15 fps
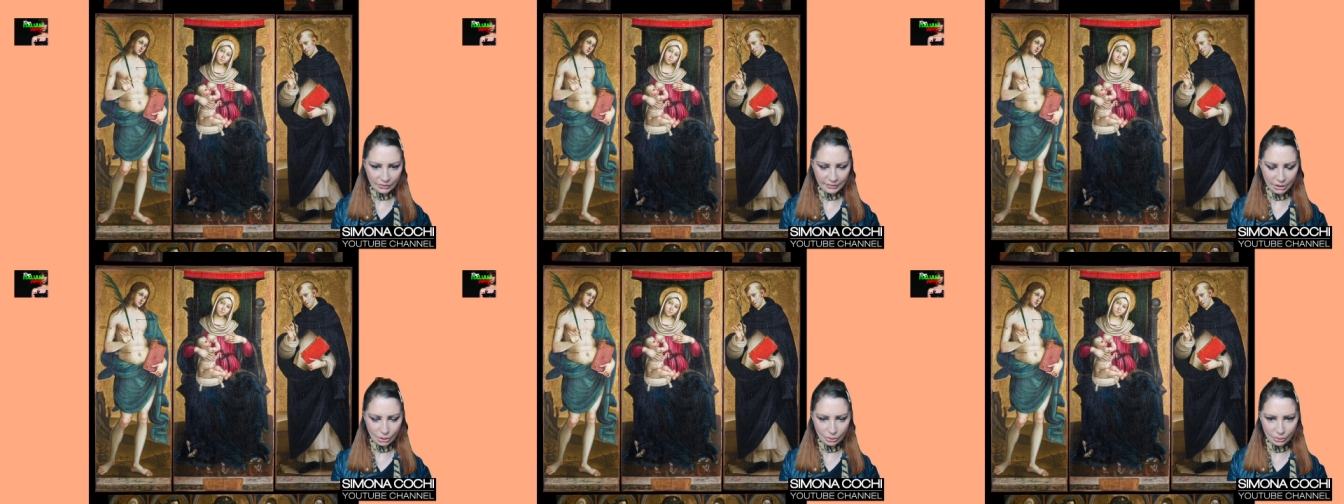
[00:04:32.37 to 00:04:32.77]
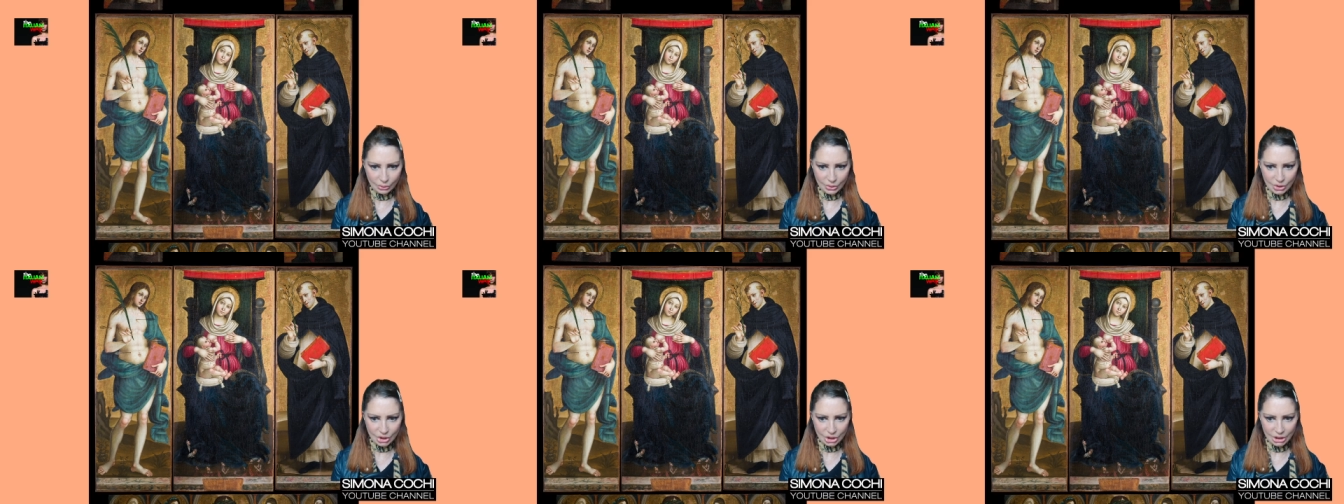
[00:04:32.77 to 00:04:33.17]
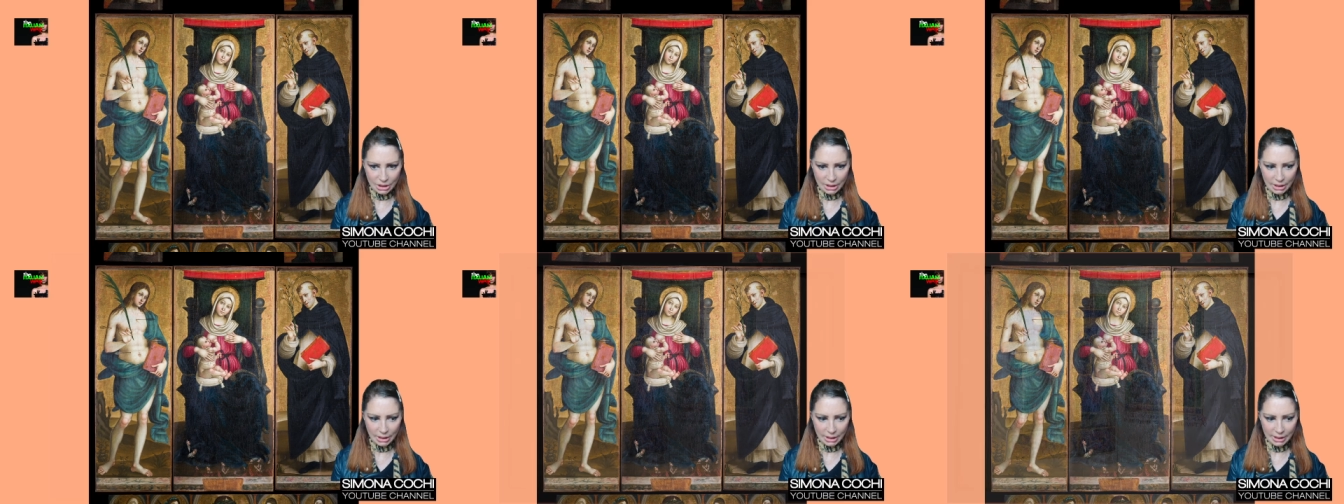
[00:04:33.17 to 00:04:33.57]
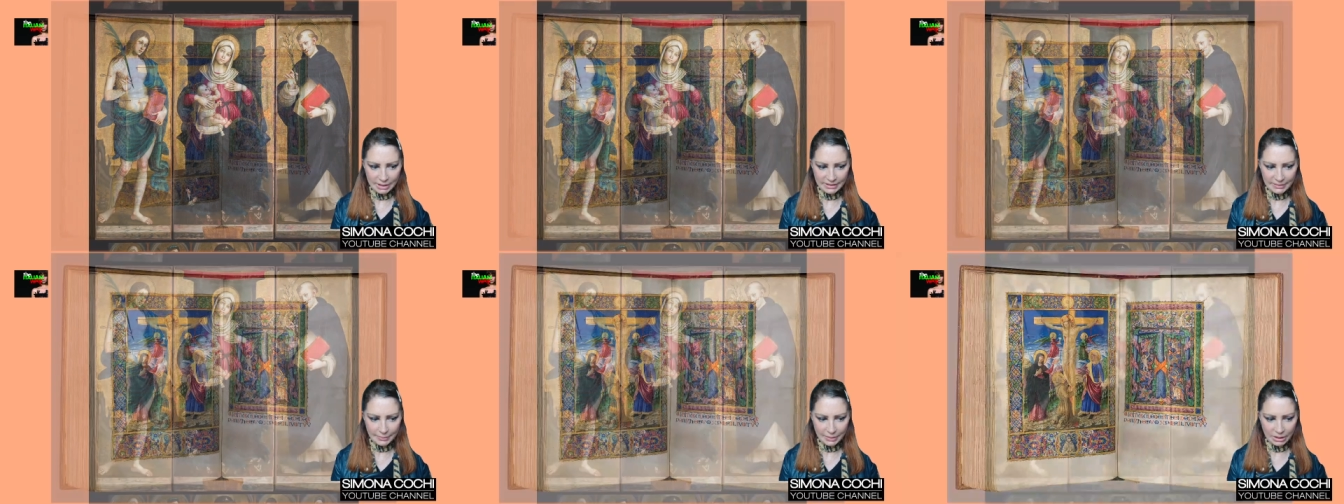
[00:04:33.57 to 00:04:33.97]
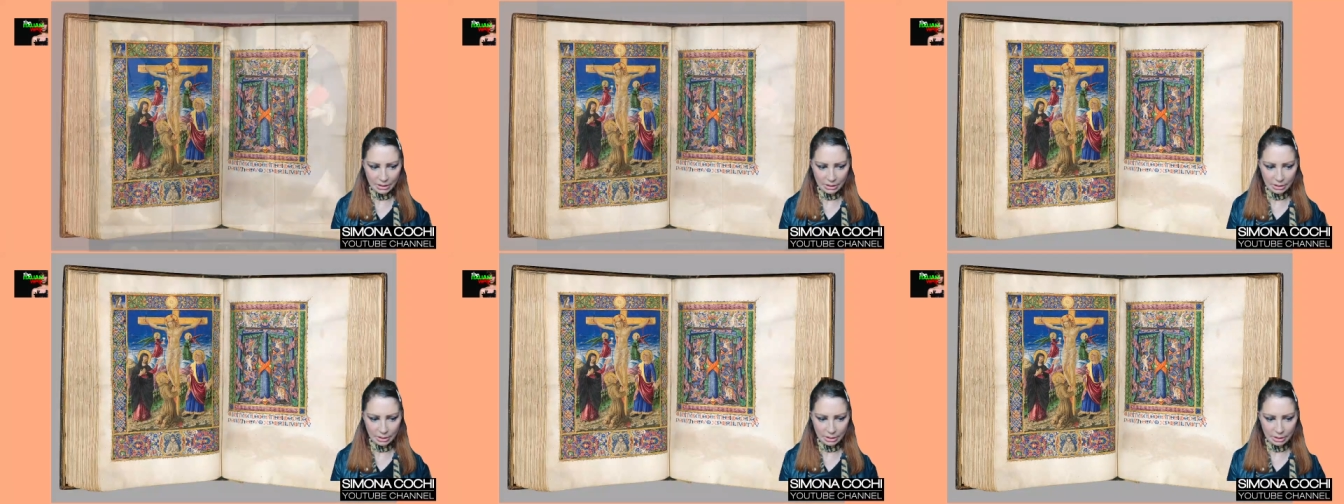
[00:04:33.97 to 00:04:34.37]
Vannucci has
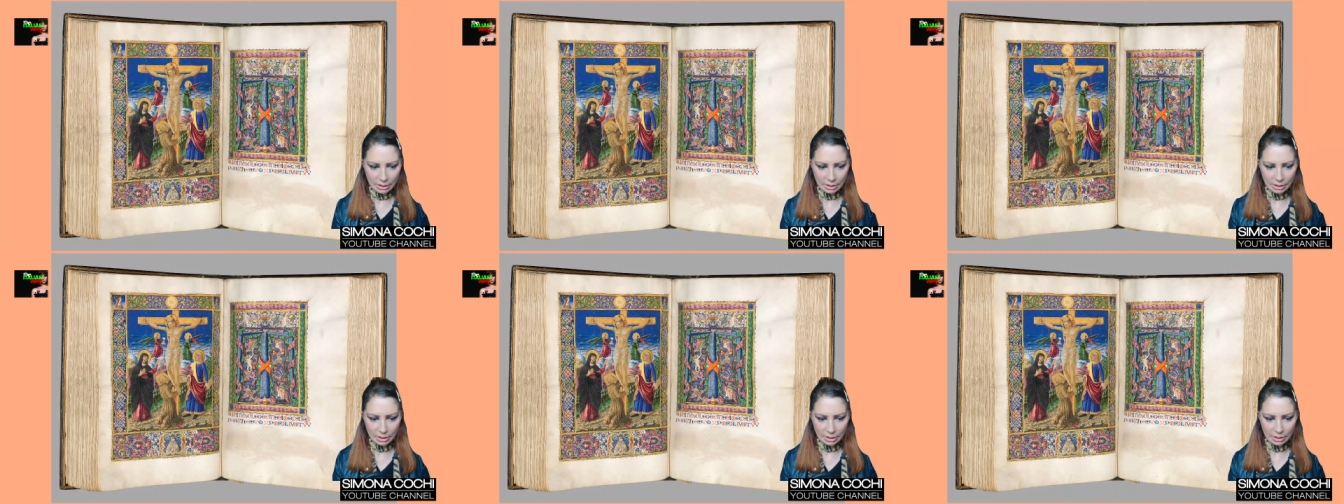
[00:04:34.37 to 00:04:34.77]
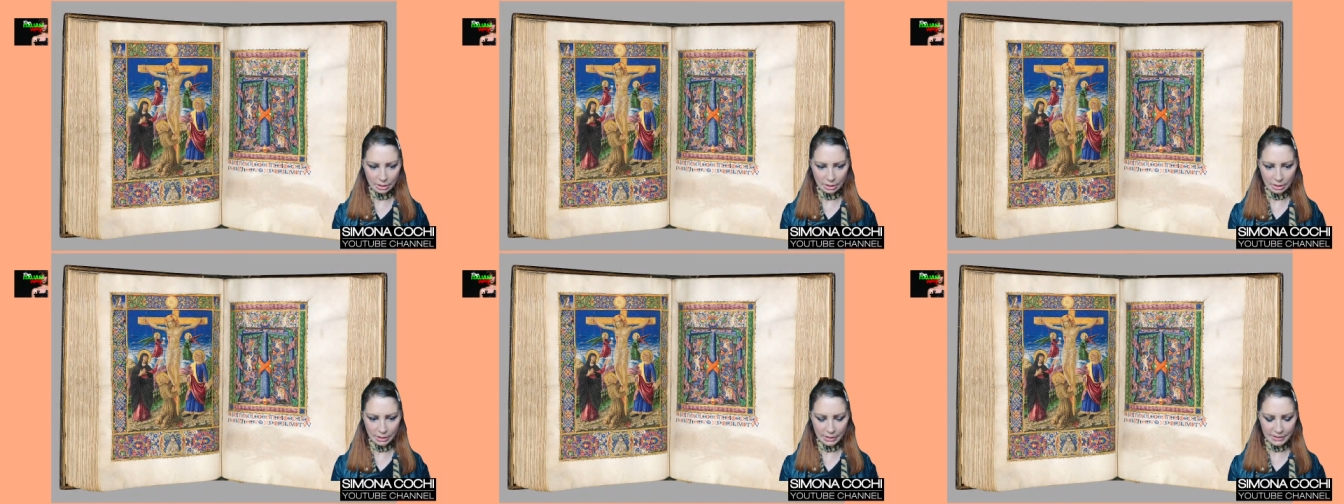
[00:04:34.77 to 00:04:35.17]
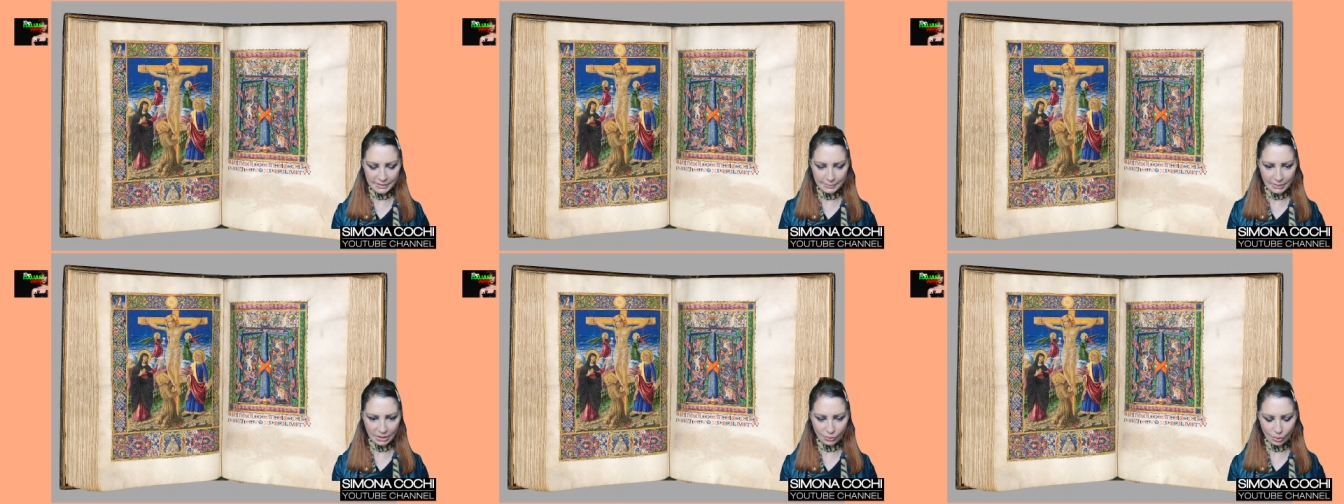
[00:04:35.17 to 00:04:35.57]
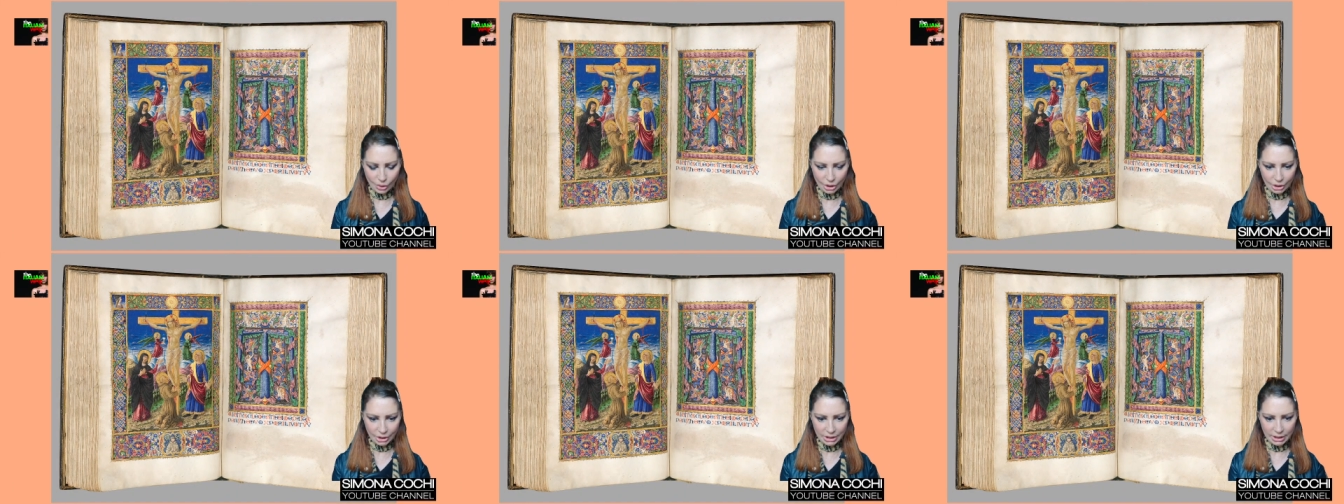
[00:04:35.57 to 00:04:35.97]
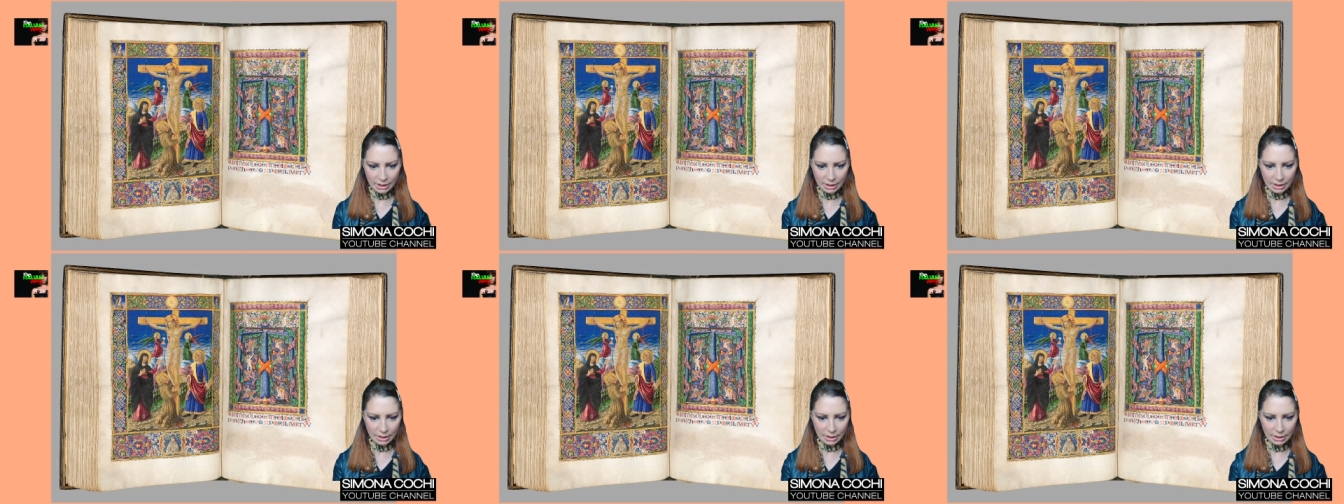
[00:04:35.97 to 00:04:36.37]
been uh, has been
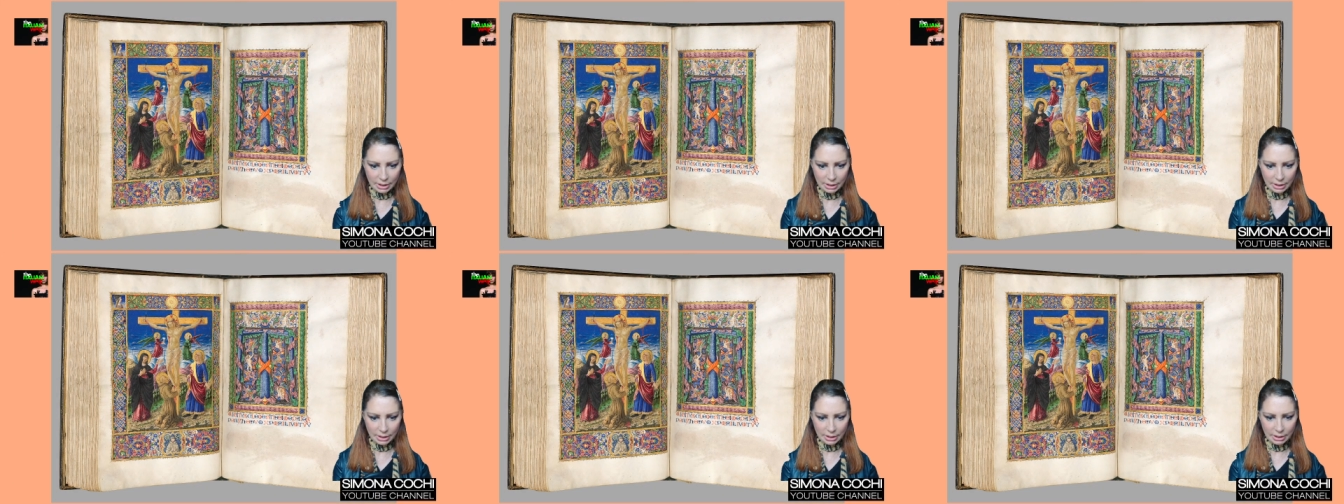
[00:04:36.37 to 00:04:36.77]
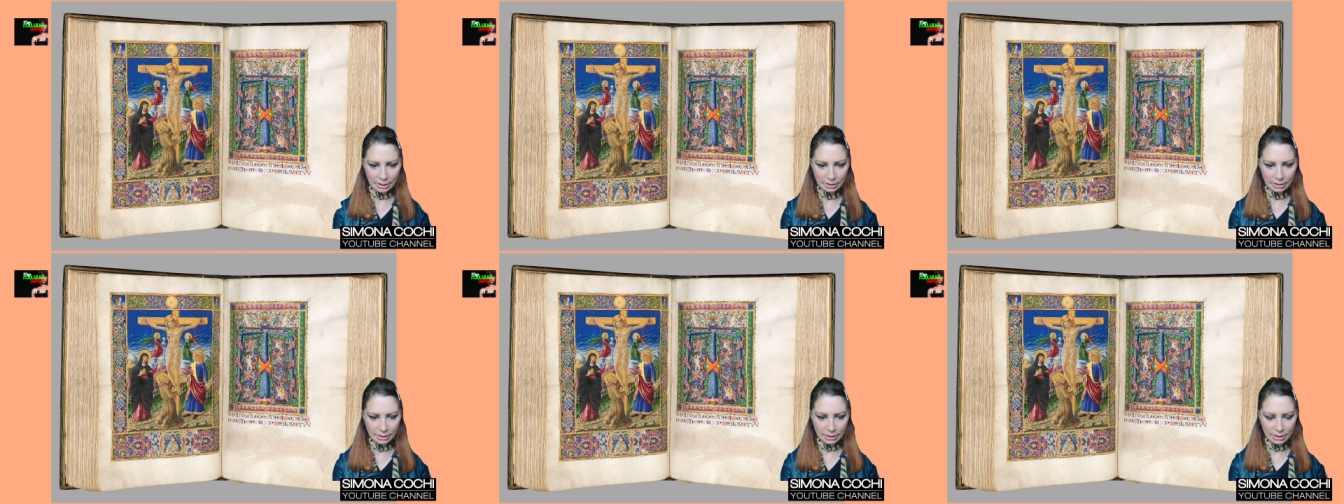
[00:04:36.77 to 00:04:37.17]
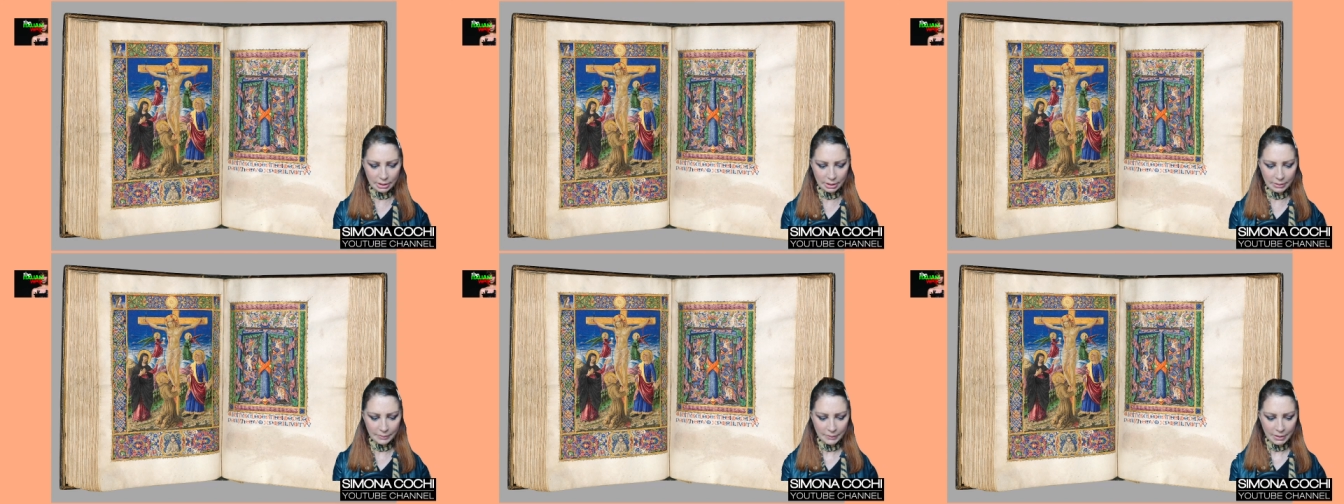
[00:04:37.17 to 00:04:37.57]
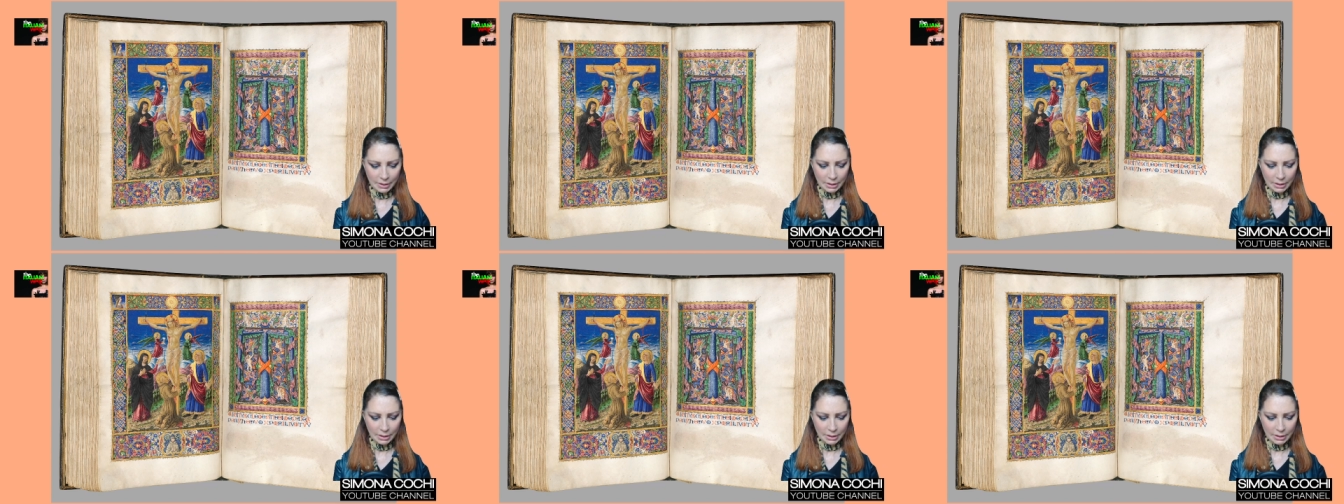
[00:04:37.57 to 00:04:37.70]
working uh, in uh,